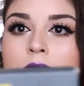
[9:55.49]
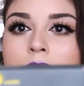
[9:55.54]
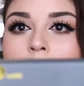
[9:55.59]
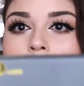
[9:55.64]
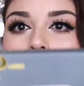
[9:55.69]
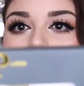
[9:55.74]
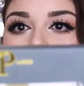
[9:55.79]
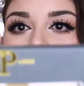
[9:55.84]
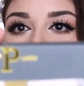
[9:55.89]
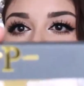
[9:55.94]

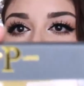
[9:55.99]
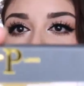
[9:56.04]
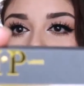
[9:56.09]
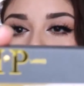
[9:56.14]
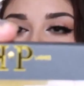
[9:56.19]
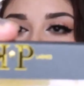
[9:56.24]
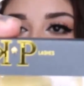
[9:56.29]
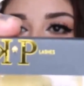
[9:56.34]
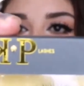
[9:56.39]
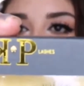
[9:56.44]
box
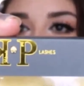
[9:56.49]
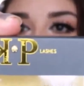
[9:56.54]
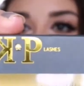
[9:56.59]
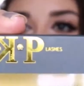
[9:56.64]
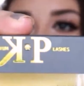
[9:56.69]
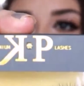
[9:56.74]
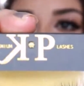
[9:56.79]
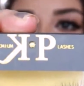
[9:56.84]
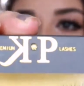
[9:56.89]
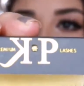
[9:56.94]
below.
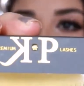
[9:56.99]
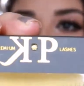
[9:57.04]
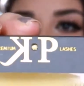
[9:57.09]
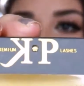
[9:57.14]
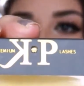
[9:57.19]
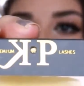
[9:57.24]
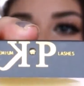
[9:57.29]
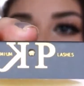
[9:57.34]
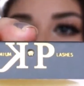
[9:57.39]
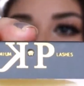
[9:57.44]
And
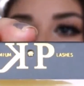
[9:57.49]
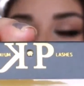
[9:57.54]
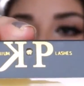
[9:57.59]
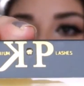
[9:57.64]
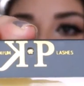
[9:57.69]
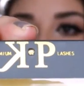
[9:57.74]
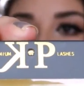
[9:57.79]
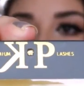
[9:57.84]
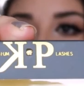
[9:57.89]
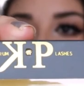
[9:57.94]

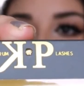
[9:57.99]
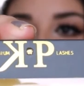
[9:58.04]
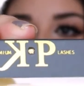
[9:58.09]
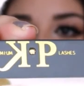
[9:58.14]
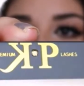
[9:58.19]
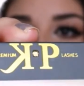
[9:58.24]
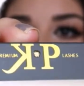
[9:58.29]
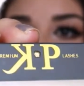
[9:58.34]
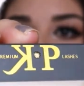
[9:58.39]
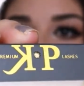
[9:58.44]

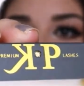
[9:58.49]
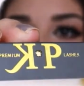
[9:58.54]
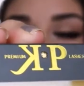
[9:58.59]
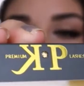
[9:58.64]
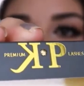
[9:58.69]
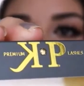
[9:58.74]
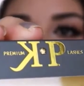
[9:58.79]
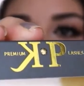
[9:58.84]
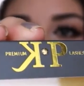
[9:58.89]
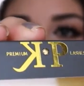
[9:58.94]
yeah, thank you
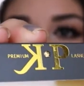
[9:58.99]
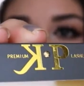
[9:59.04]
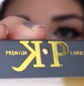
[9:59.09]
so much